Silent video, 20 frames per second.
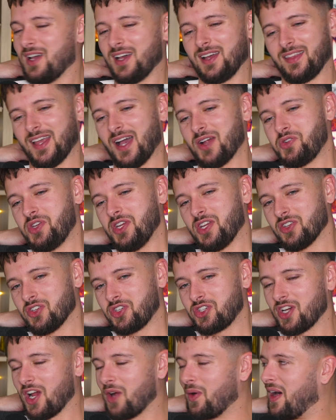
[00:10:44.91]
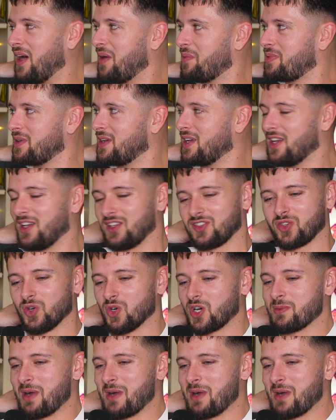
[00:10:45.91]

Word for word: Yeah. Now if she can show up, talk